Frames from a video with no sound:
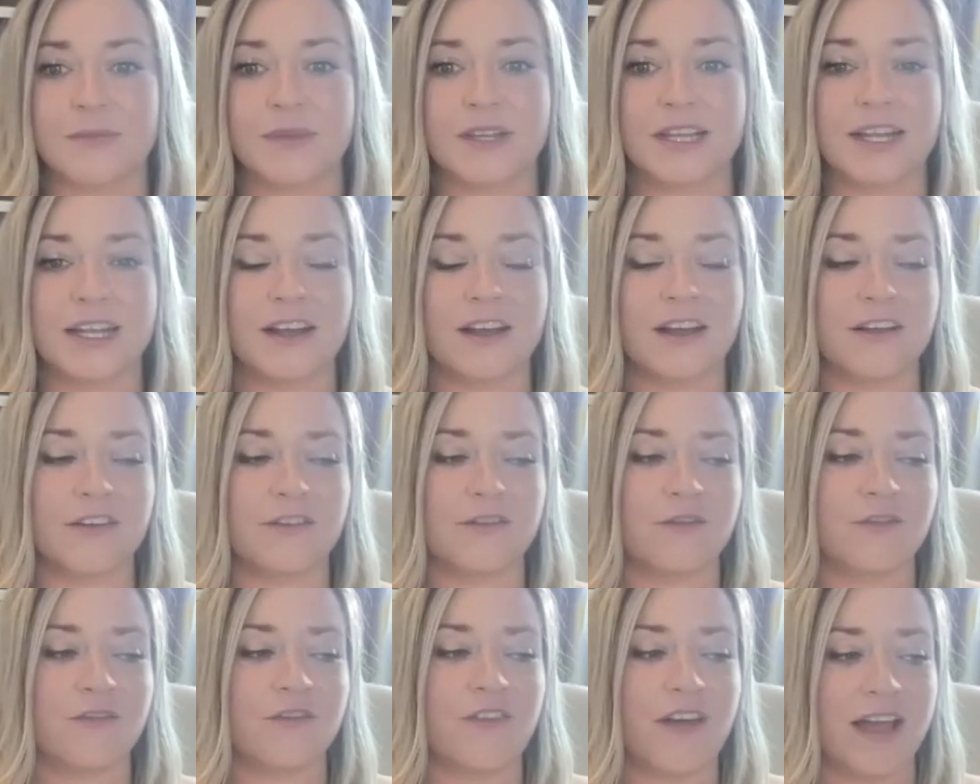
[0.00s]
But then
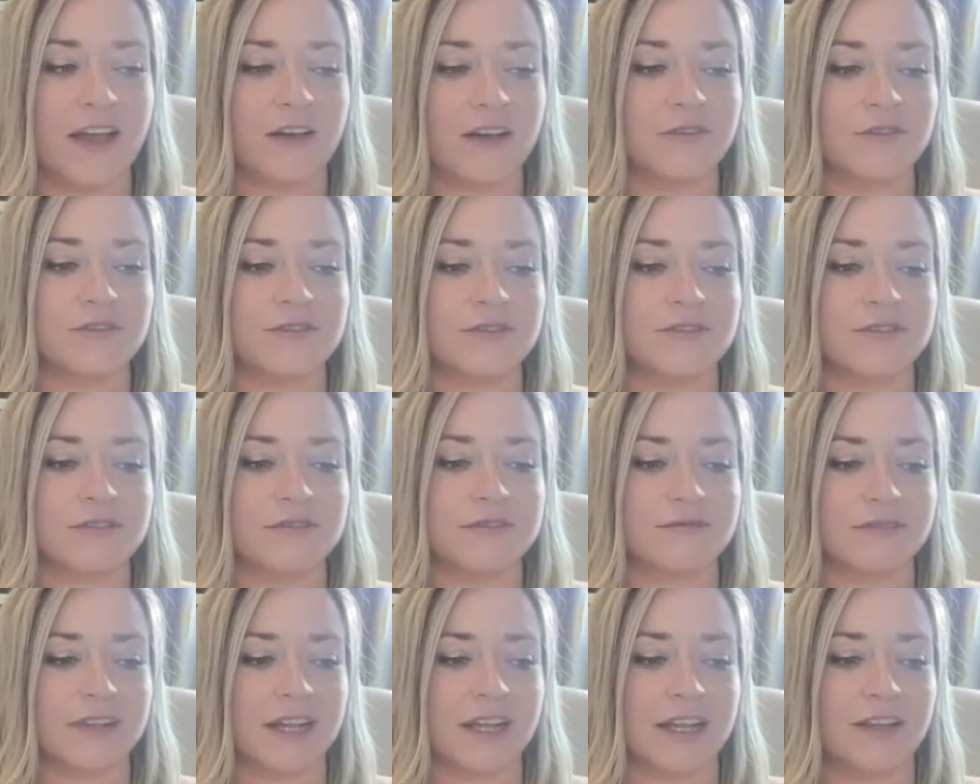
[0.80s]
I found
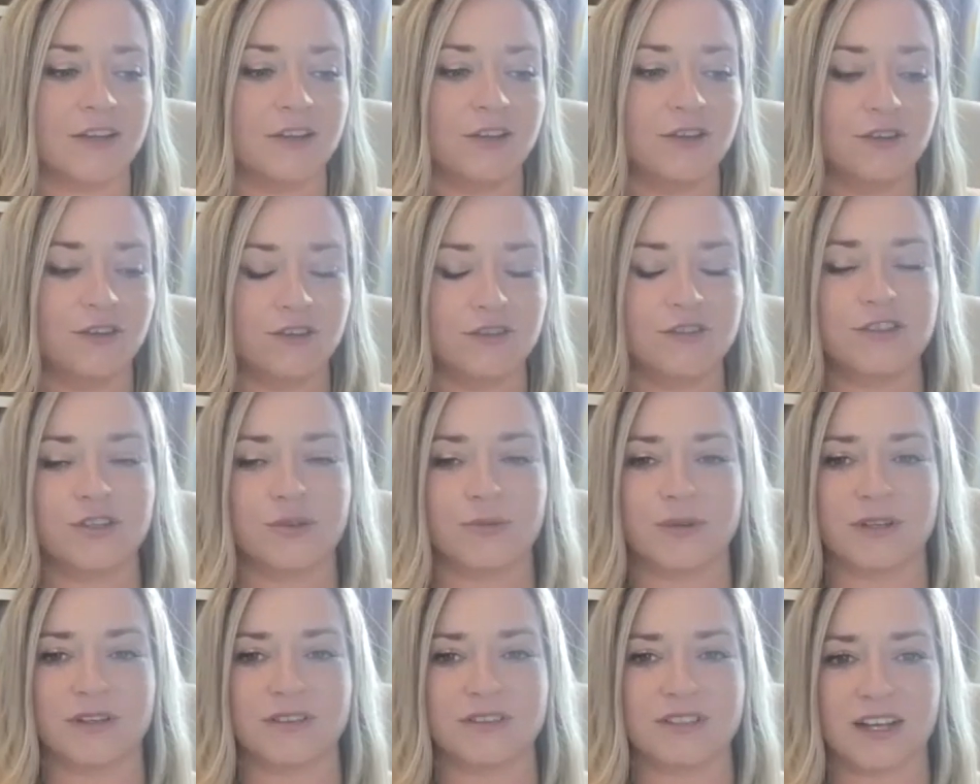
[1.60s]
like
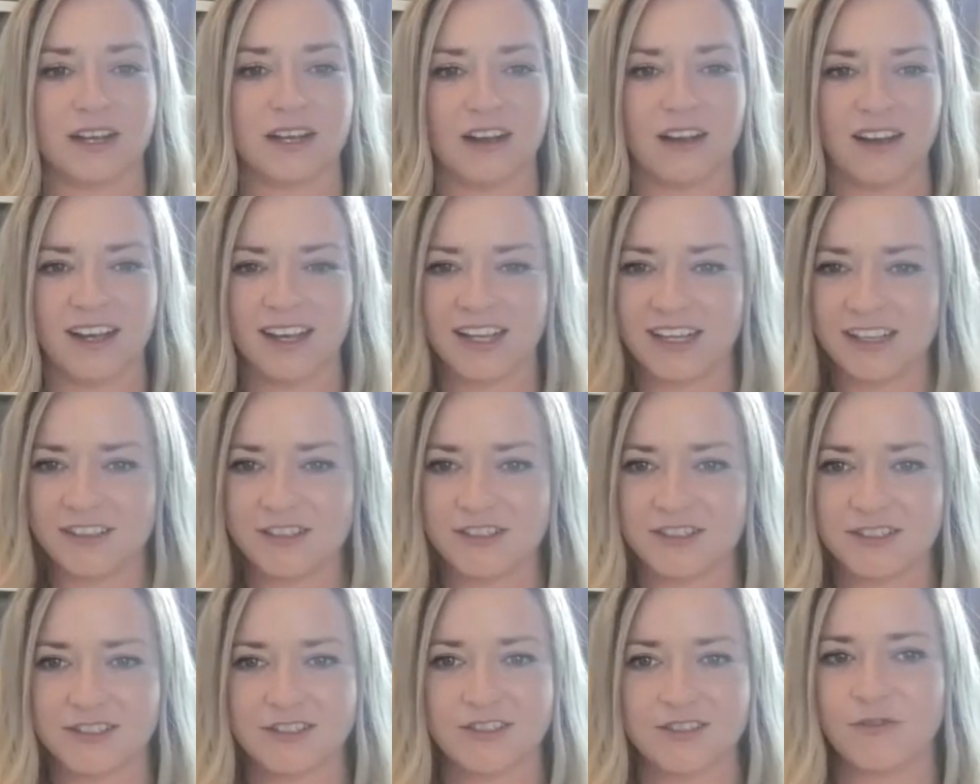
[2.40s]
YouTube, and I was like, I can
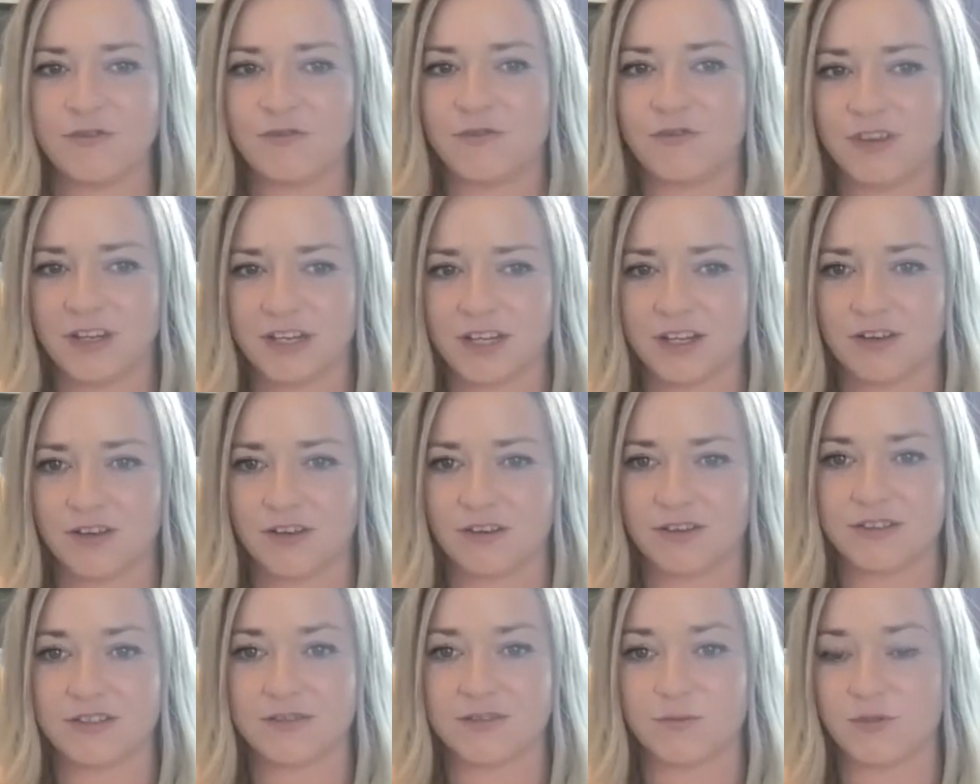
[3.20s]
just do
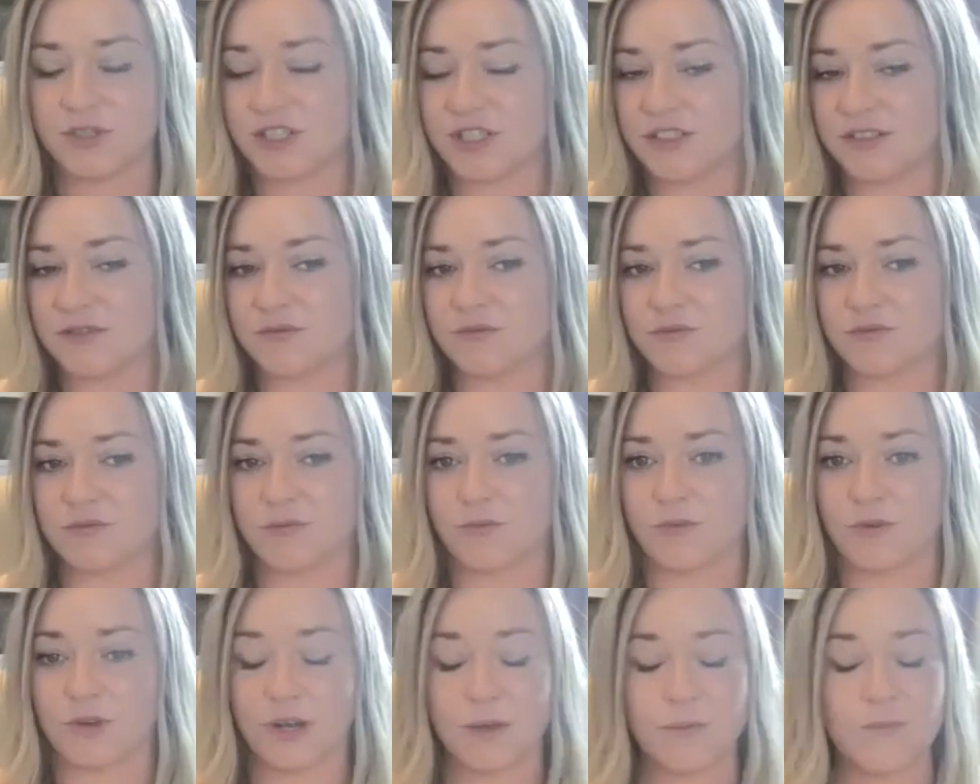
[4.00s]
videos, which is
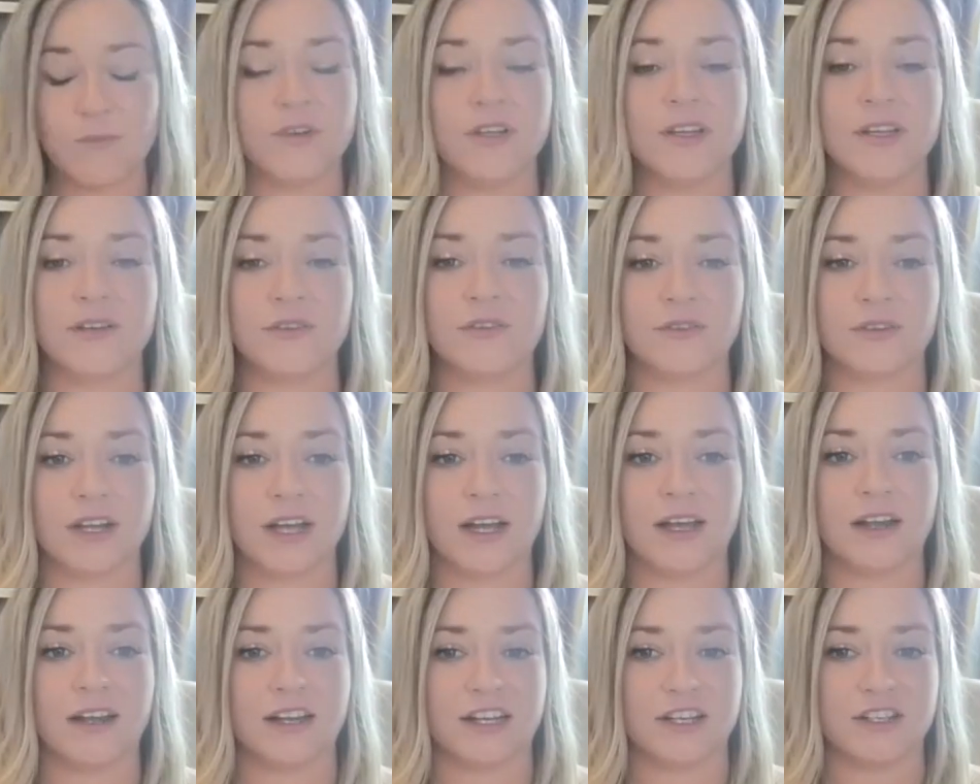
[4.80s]
what I'm really good
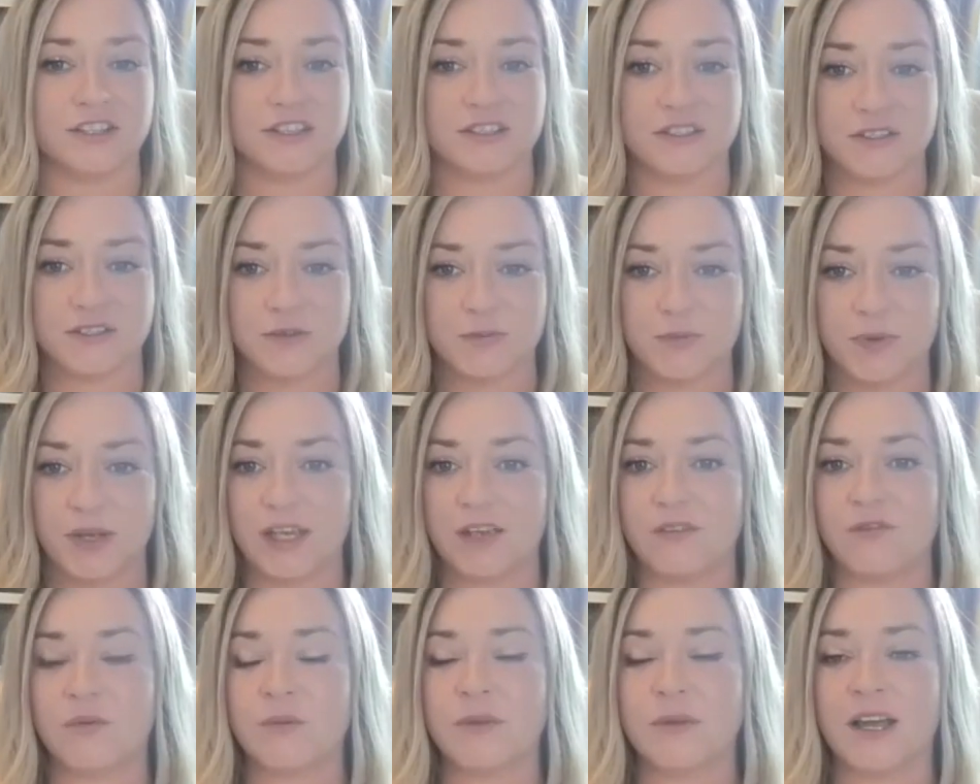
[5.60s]
at. I can just
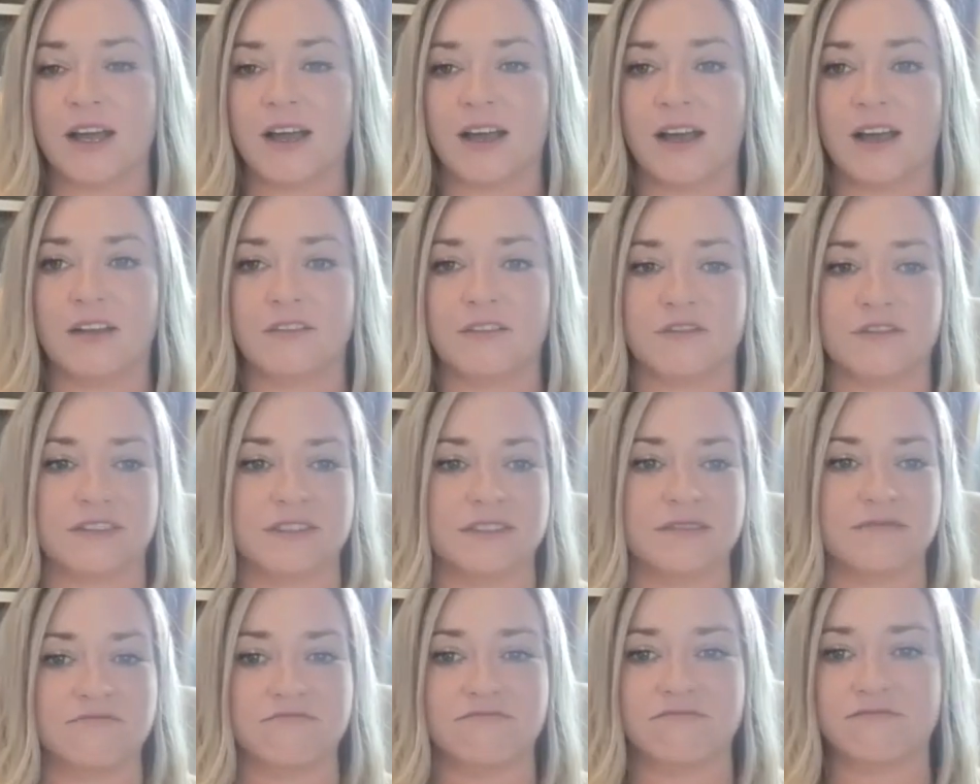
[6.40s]
speak from the heart for
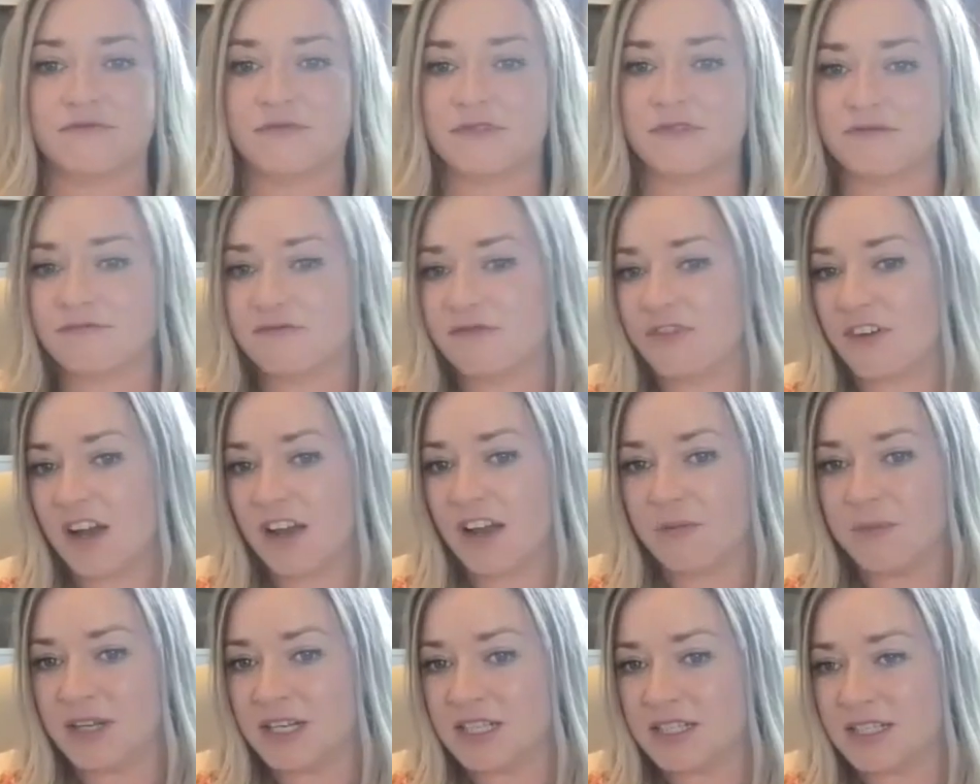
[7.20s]

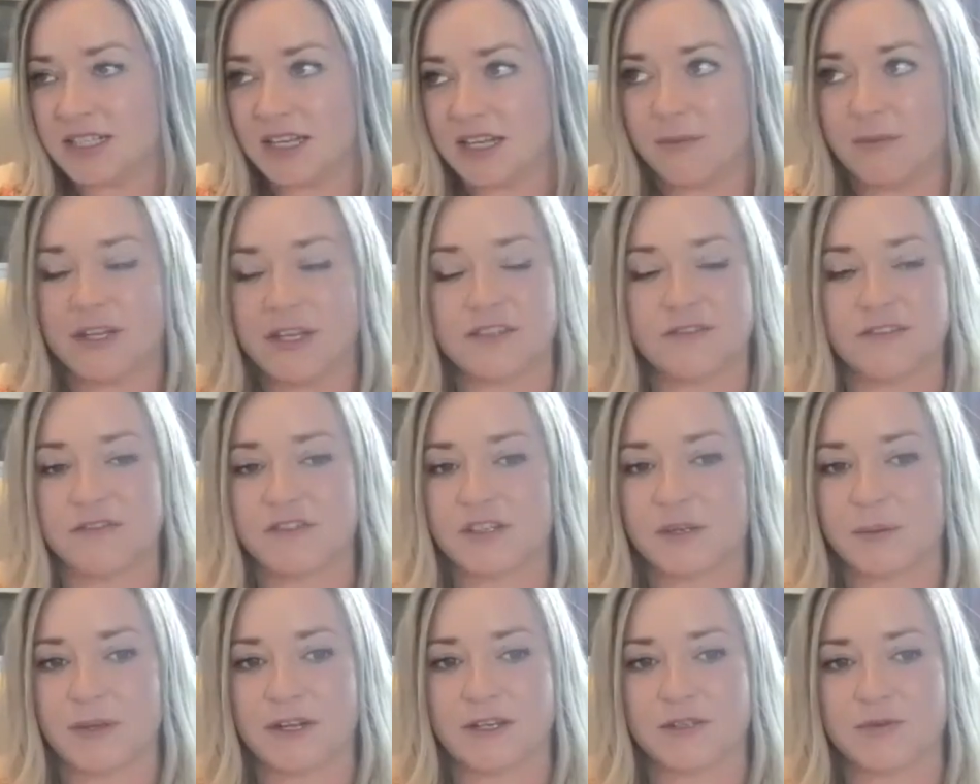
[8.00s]
5 minutes, 10 minutes,
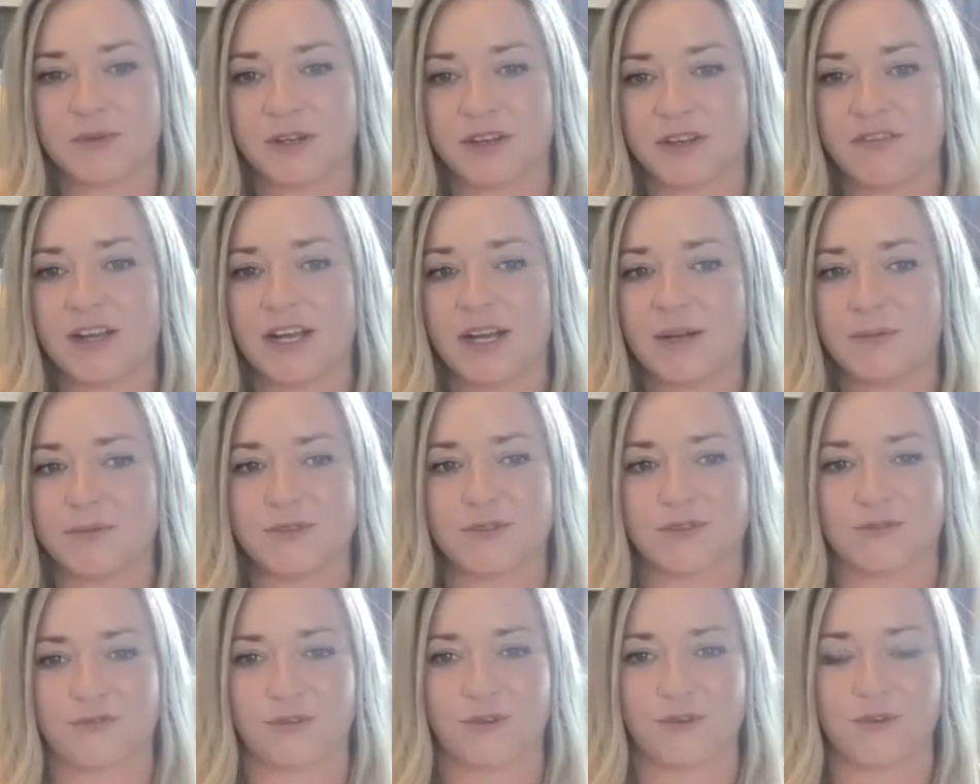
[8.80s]
15 minutes, whatever comes
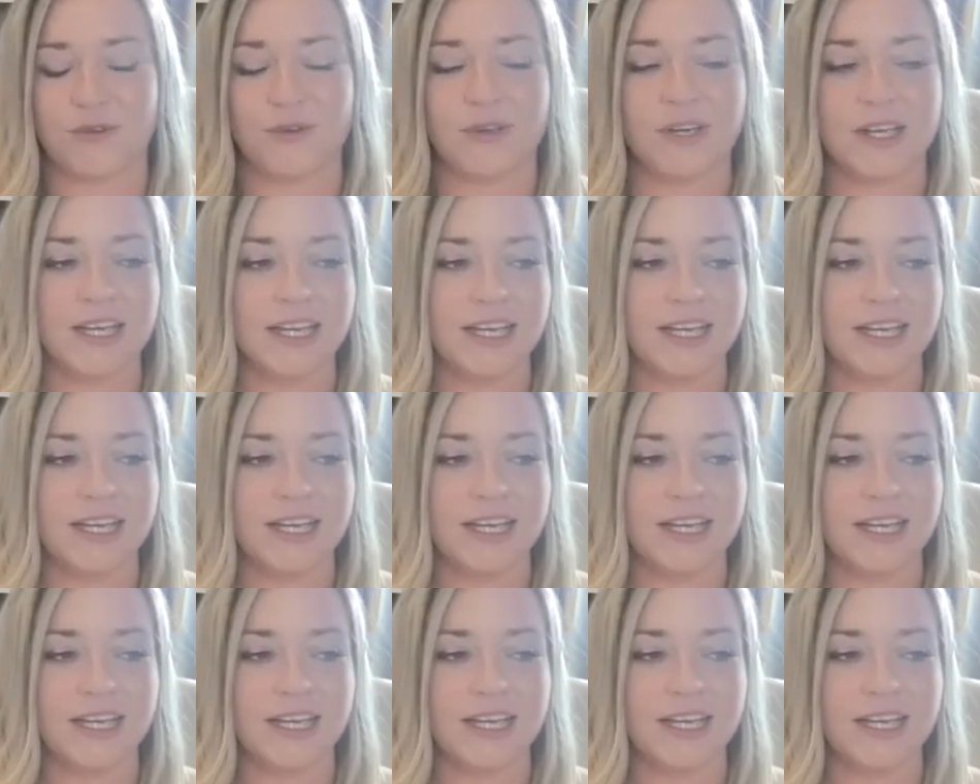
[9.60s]
through.